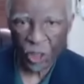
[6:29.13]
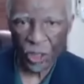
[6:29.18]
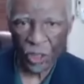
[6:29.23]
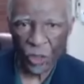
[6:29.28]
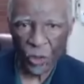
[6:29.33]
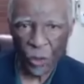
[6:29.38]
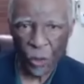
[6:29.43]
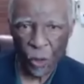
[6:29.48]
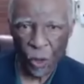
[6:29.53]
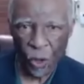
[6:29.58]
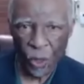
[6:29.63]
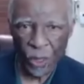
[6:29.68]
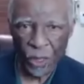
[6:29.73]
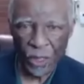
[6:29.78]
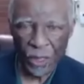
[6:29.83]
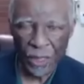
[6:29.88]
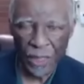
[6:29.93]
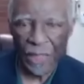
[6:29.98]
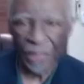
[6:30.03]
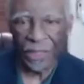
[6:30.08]
in this
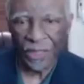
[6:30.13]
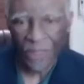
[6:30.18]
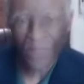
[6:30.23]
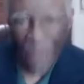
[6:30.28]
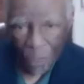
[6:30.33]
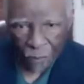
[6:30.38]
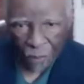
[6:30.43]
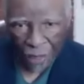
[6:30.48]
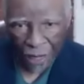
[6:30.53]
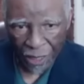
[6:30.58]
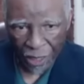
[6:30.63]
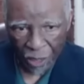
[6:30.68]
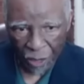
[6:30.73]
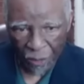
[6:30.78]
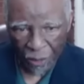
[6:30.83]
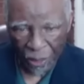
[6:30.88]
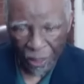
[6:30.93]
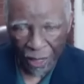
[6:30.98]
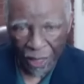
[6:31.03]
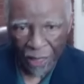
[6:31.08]
ward, and it's led by a
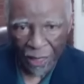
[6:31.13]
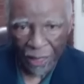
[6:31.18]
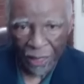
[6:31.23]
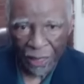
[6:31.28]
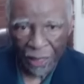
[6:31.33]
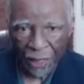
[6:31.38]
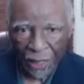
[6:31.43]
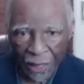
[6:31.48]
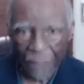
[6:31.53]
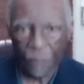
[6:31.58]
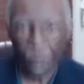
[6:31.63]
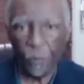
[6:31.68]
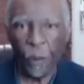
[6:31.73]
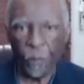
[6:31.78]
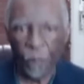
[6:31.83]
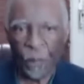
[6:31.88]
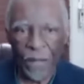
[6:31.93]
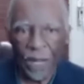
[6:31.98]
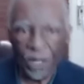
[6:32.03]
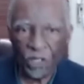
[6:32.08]
criminal. The
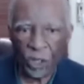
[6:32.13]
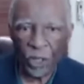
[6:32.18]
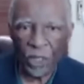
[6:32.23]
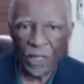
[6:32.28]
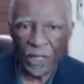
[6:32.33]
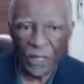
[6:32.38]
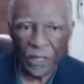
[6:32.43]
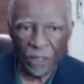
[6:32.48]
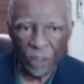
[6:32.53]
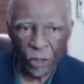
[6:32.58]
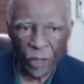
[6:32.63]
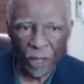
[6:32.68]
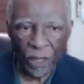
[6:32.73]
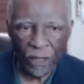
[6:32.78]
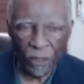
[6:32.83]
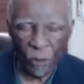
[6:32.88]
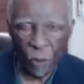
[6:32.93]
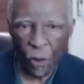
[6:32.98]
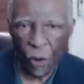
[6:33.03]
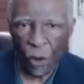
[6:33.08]
population
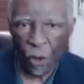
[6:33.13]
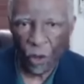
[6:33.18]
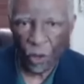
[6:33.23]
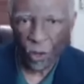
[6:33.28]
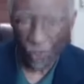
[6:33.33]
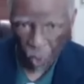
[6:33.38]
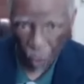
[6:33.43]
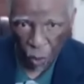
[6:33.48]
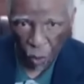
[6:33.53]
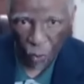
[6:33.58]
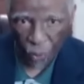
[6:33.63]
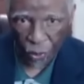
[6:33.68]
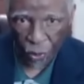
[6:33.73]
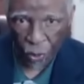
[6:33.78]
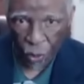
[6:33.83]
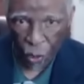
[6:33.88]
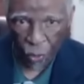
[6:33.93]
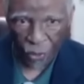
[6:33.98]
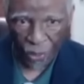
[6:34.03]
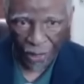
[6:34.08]
in the ward know
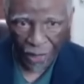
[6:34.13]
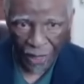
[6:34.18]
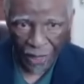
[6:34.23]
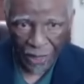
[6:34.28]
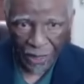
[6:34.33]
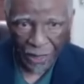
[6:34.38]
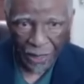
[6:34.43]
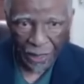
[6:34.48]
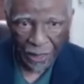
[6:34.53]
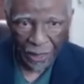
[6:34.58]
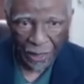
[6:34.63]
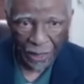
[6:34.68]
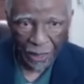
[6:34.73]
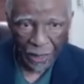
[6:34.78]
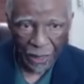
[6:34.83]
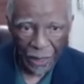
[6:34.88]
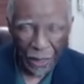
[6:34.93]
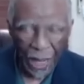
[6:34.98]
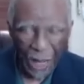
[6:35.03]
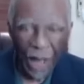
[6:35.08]
that.
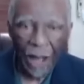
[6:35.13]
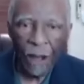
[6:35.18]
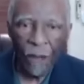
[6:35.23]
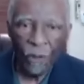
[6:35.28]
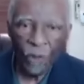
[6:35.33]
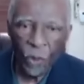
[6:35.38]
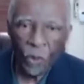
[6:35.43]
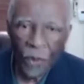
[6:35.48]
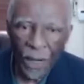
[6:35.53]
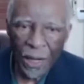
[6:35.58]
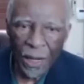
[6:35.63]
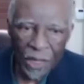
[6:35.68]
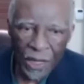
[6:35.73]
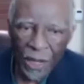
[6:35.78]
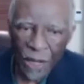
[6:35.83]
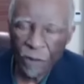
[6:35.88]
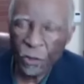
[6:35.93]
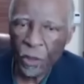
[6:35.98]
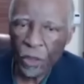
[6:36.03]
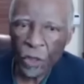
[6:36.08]
How do I
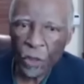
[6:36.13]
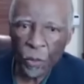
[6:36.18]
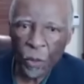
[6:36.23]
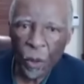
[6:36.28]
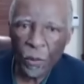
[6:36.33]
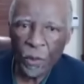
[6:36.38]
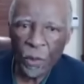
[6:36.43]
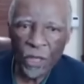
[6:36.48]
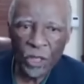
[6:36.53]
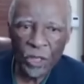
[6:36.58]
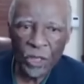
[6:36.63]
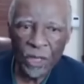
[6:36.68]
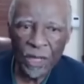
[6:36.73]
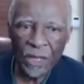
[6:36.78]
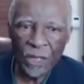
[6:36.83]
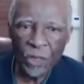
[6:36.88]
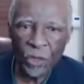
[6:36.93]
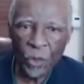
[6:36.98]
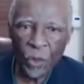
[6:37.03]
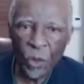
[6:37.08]
say to this population
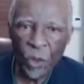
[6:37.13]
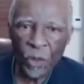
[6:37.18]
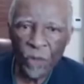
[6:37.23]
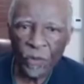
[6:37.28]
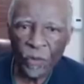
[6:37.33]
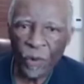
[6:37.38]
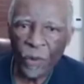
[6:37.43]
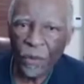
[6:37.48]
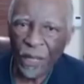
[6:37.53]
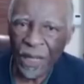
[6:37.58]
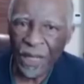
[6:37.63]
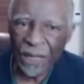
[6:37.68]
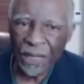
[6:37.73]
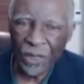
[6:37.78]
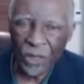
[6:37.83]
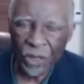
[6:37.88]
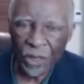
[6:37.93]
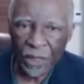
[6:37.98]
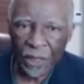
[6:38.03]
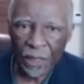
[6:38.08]
in this ward, vote
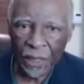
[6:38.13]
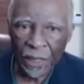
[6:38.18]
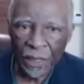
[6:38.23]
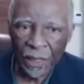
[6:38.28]
ANC?